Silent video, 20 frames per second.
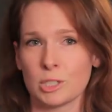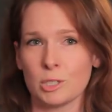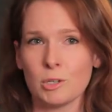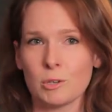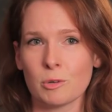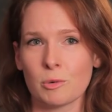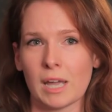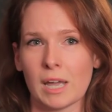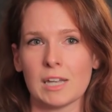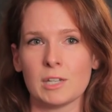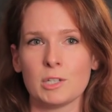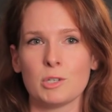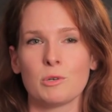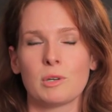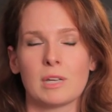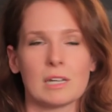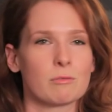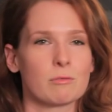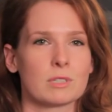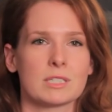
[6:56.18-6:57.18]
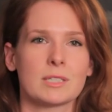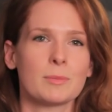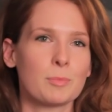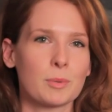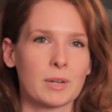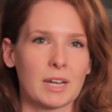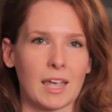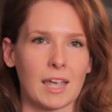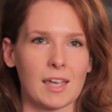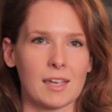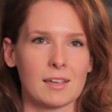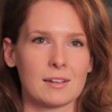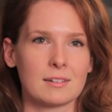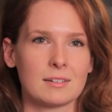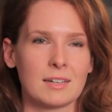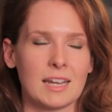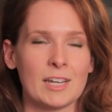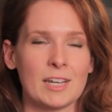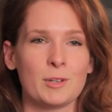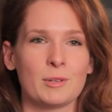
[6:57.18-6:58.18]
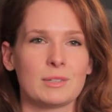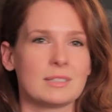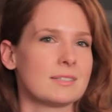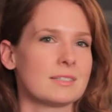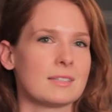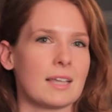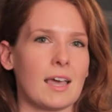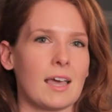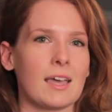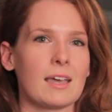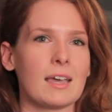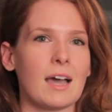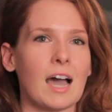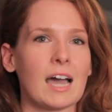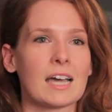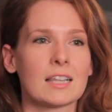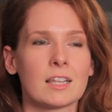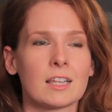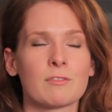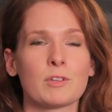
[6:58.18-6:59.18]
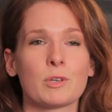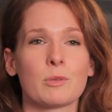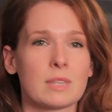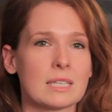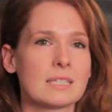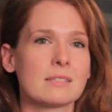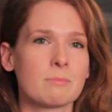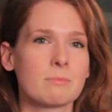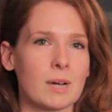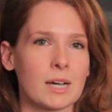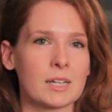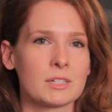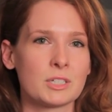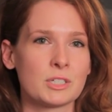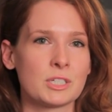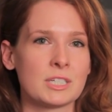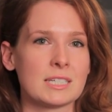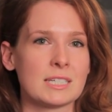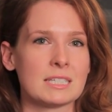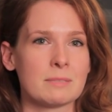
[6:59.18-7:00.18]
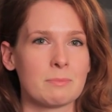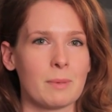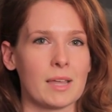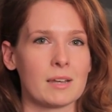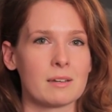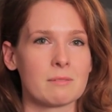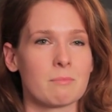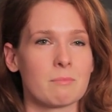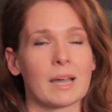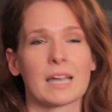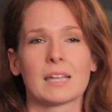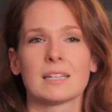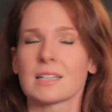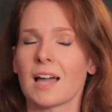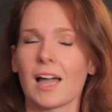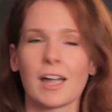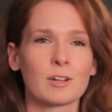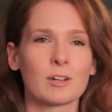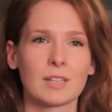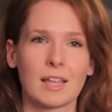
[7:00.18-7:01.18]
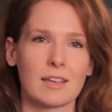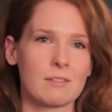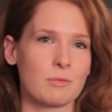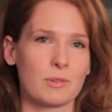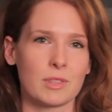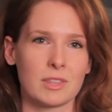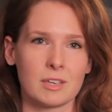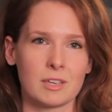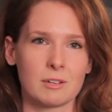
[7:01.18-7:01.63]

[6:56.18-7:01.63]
you, and you can reciprocate, and you can say, I love you this much to spend my entire life with